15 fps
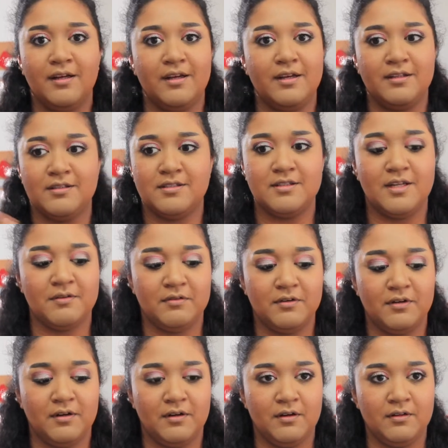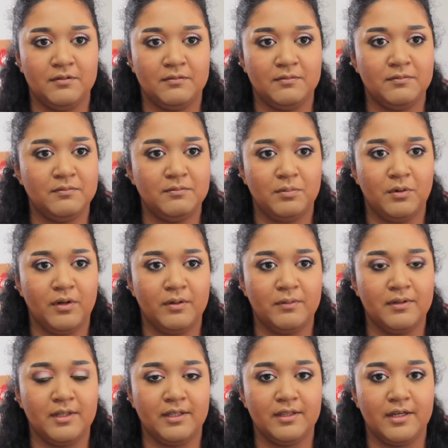it's never on point
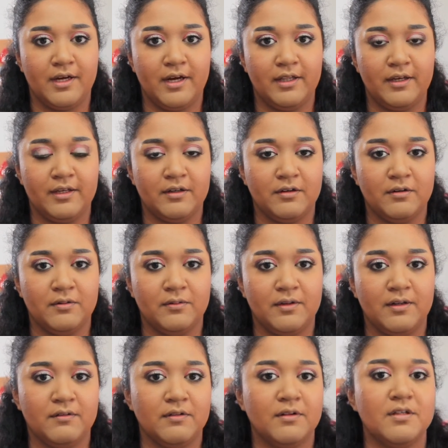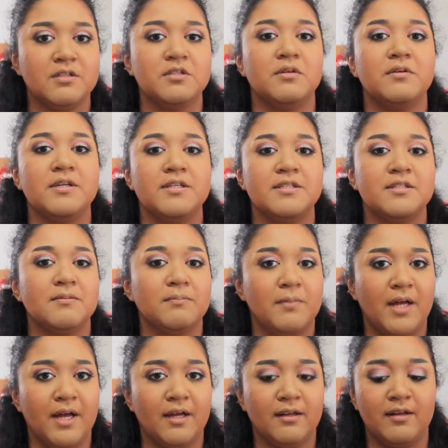with like the highlighter or whatever. It's always
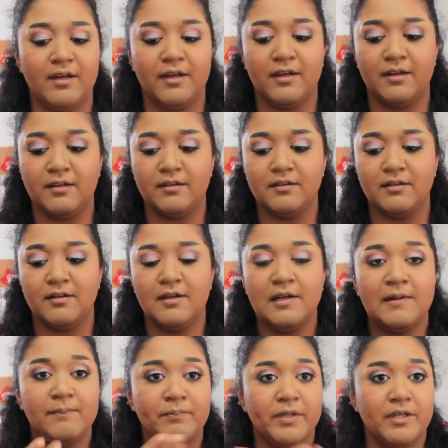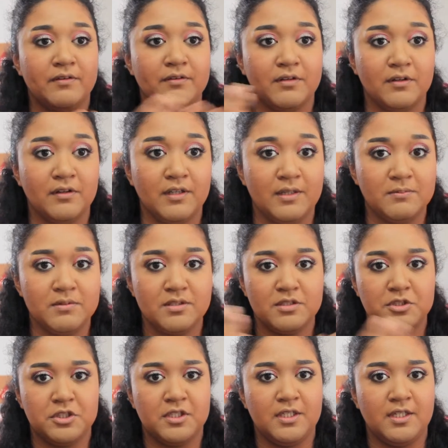matte, and even her
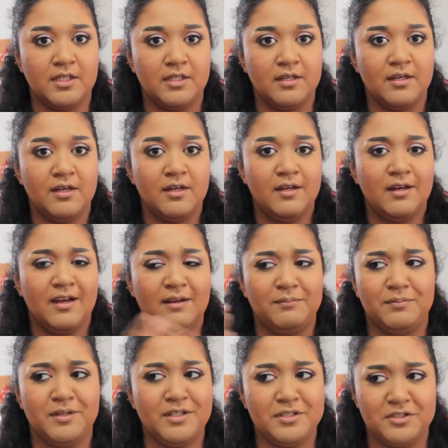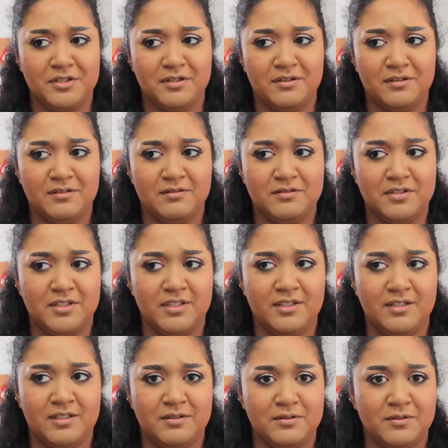lips, I'm pretty sure
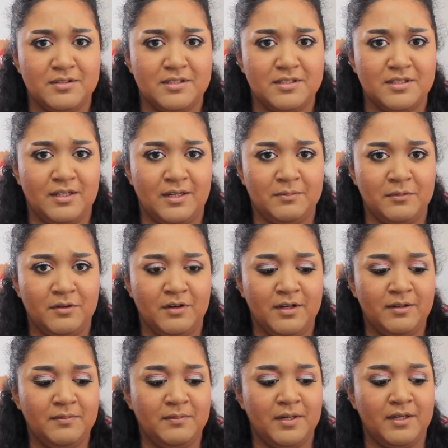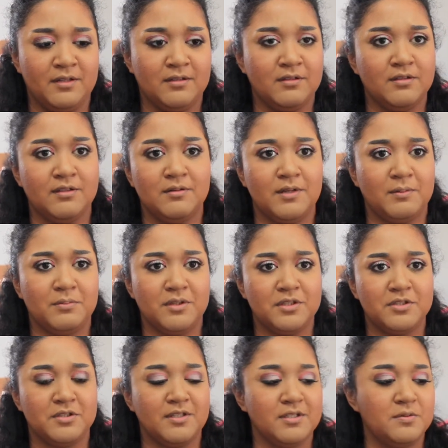she endorses Lime Crime, and I'm pretty
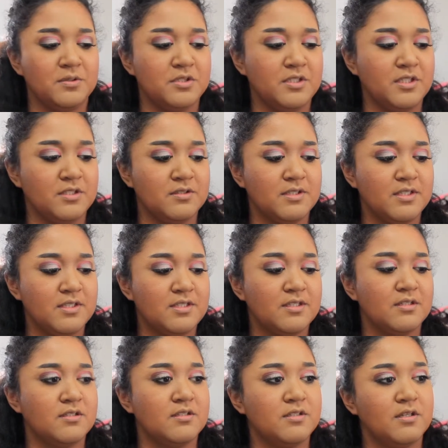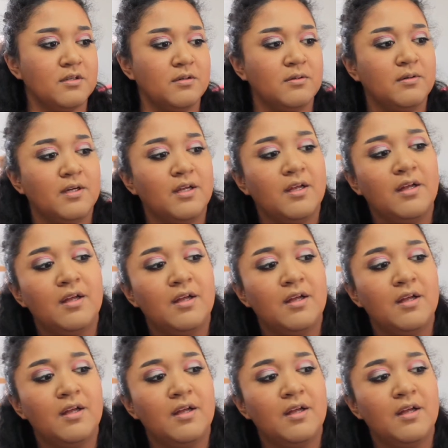sure that's what she uses. So